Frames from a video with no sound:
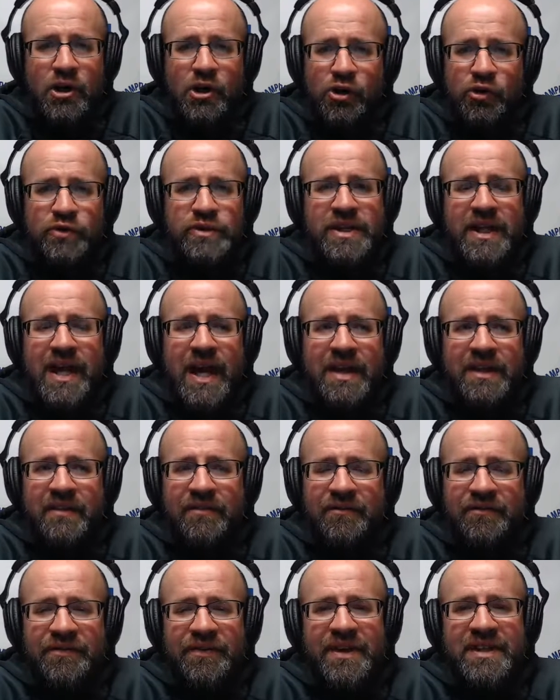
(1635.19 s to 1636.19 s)
Who's the guy
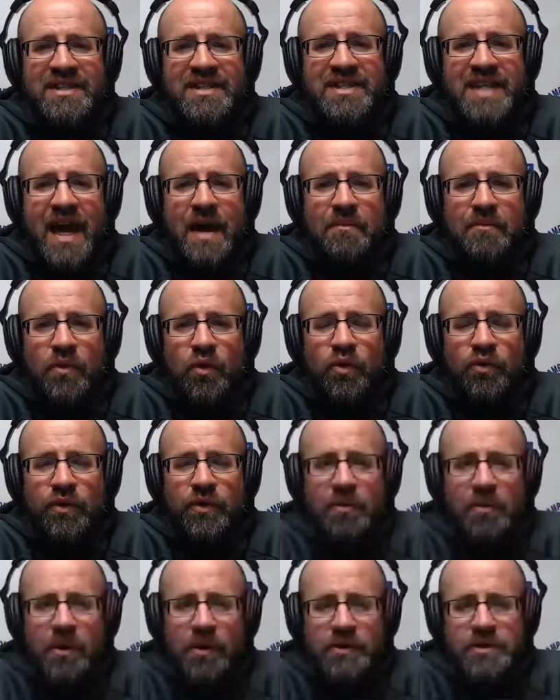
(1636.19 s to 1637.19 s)
that fits that mold
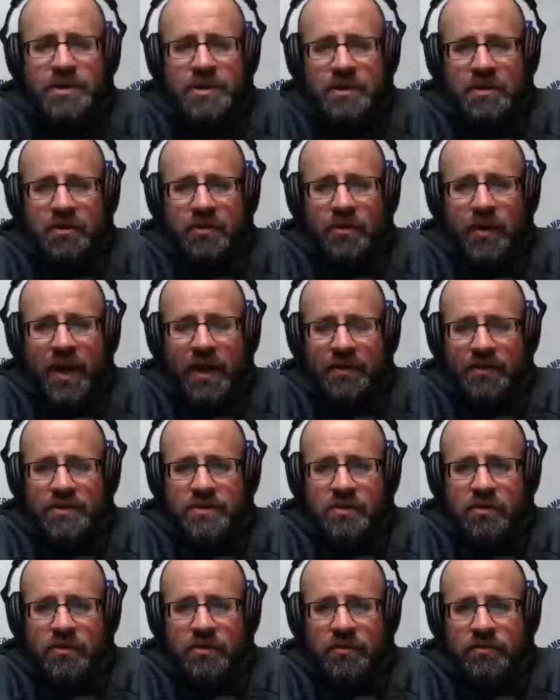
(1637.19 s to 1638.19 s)
the most to you out of
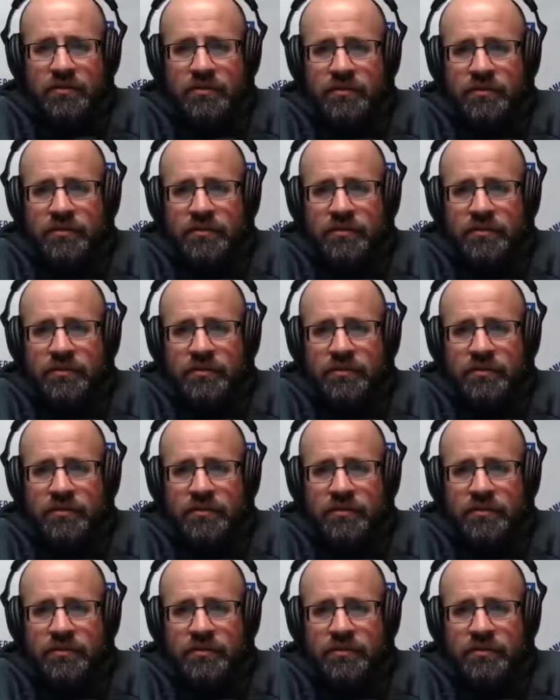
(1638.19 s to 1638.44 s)
this group?